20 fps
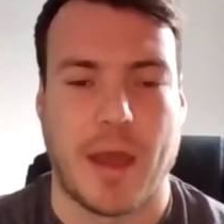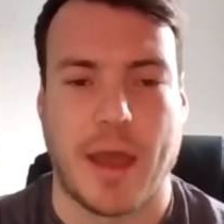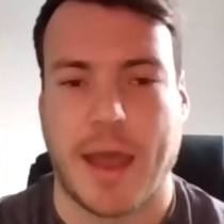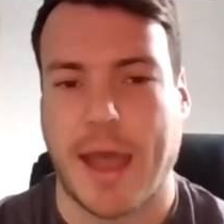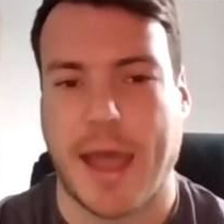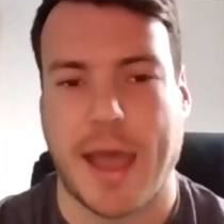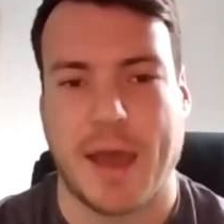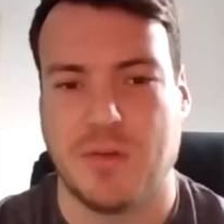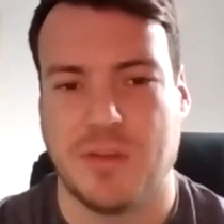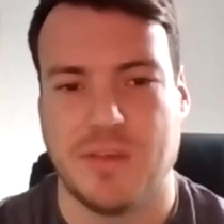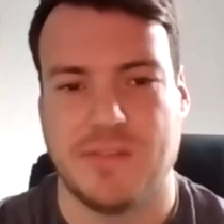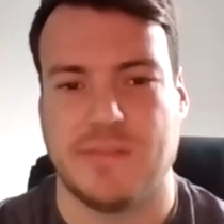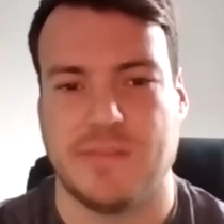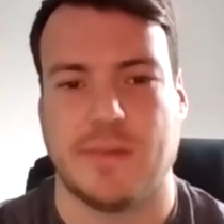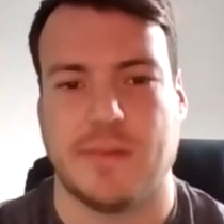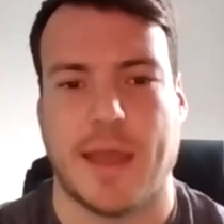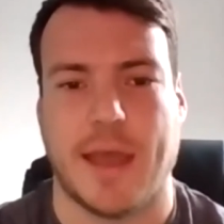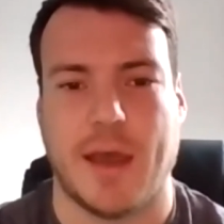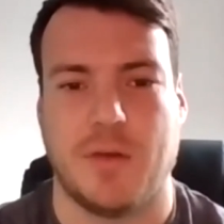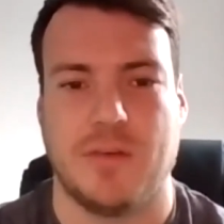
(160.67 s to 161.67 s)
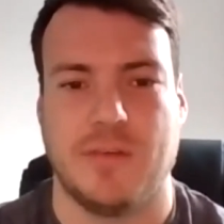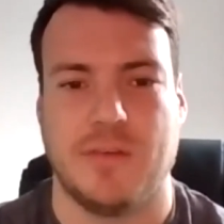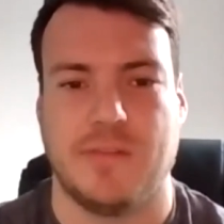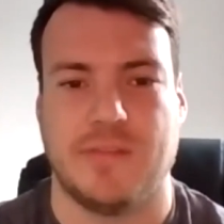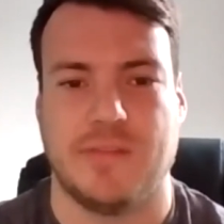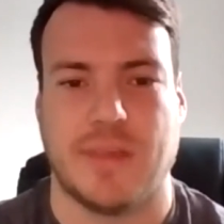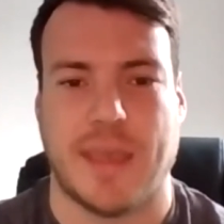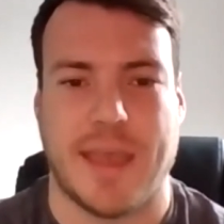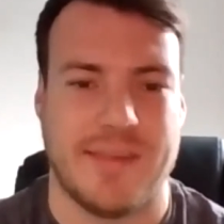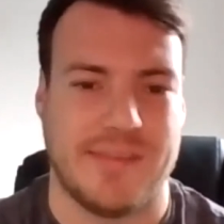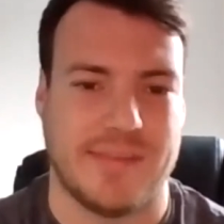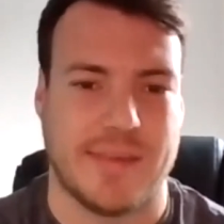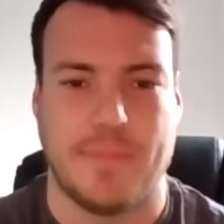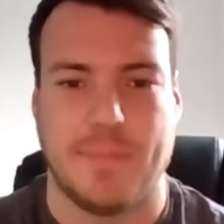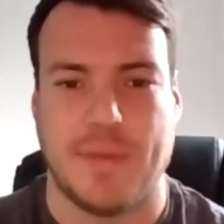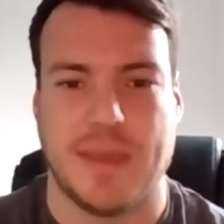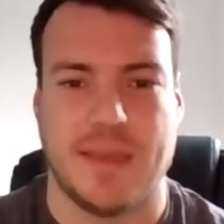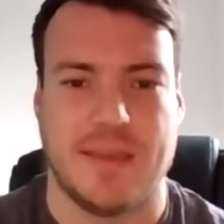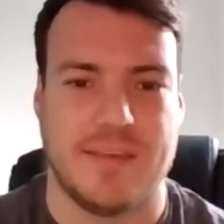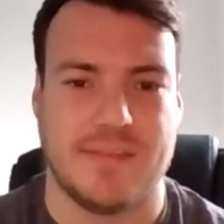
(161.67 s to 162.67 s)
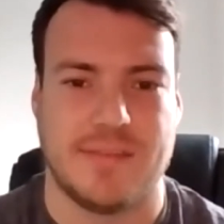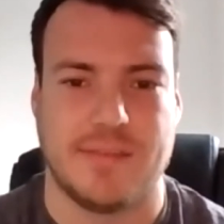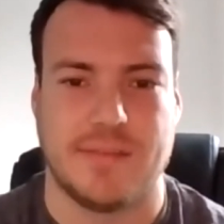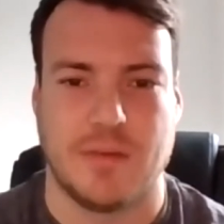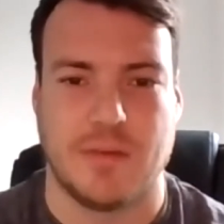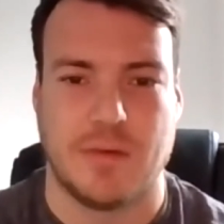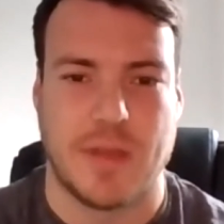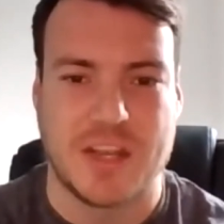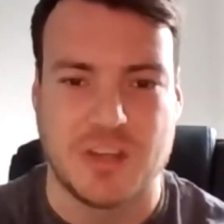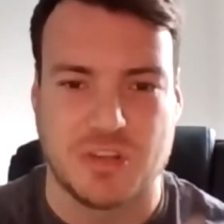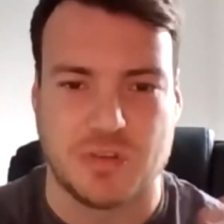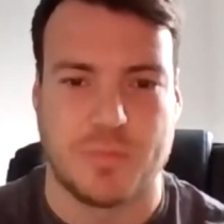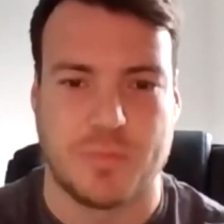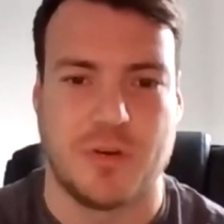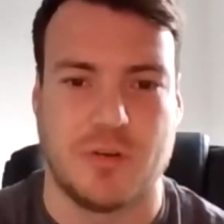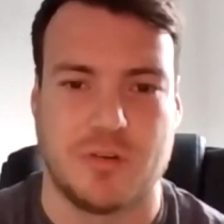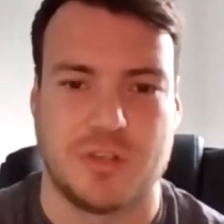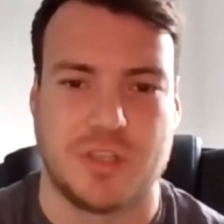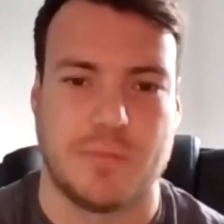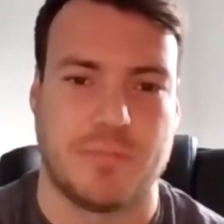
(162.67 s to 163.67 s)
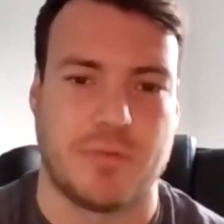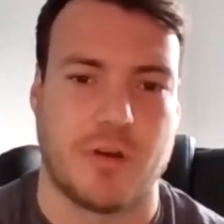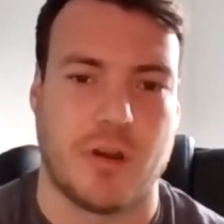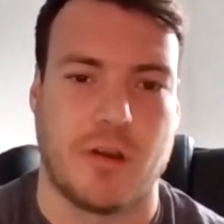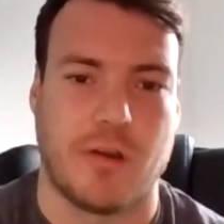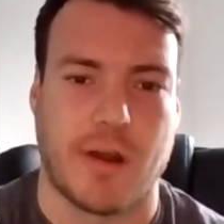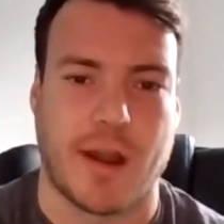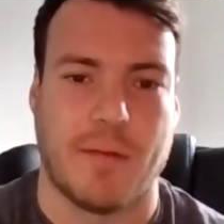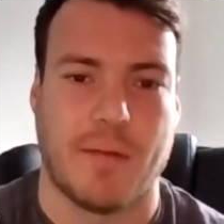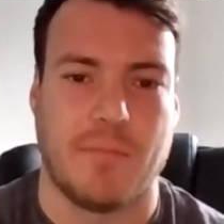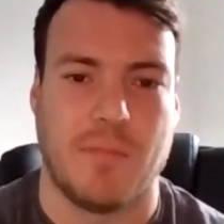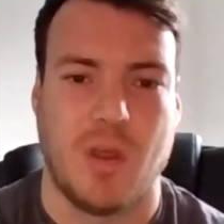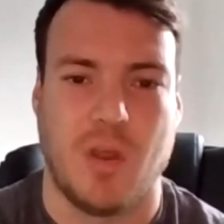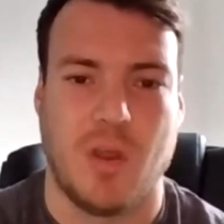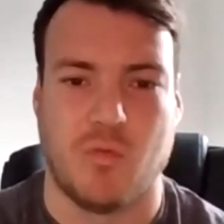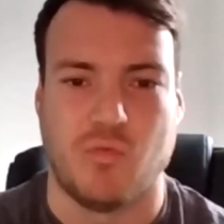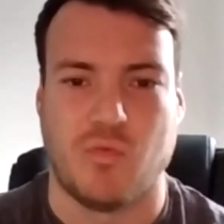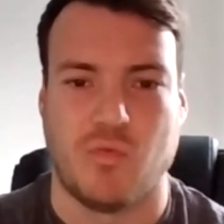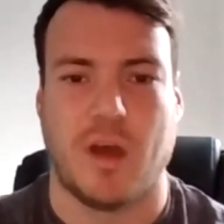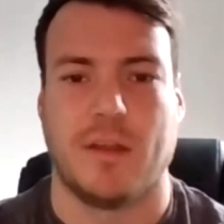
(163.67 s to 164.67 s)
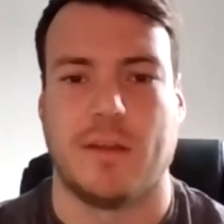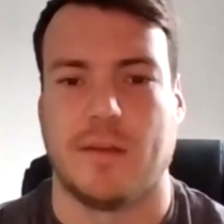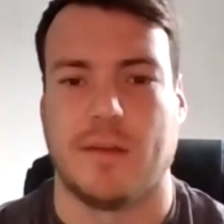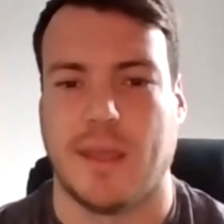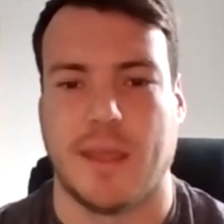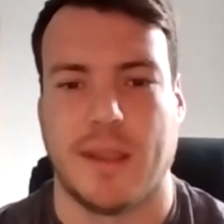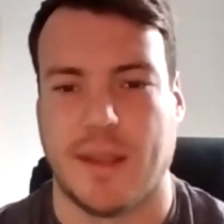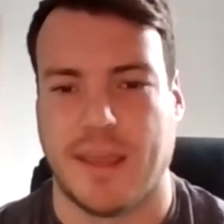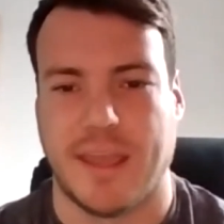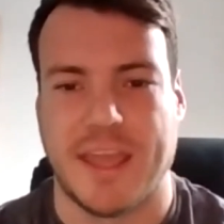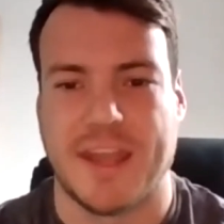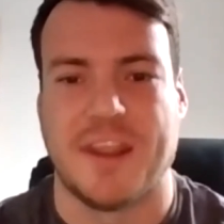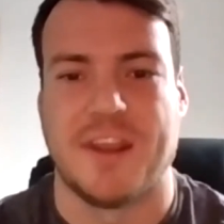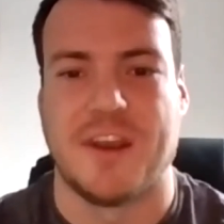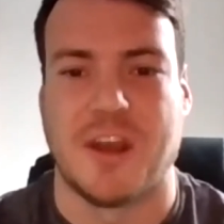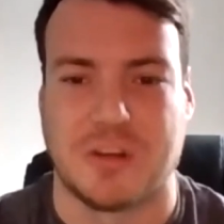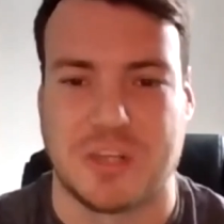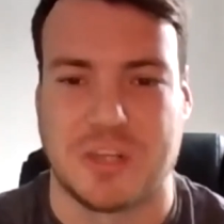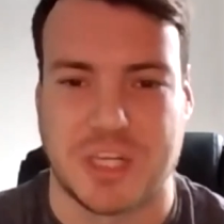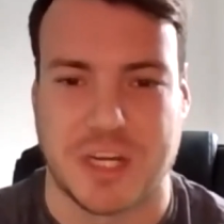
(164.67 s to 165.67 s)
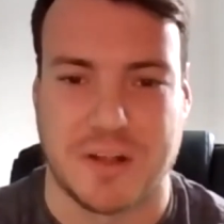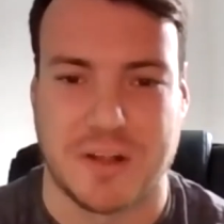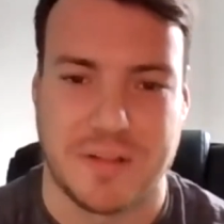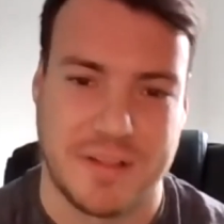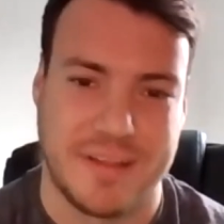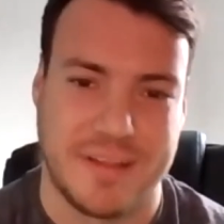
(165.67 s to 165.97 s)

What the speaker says: How does SAP's entrepreneurship program run in a nutshell?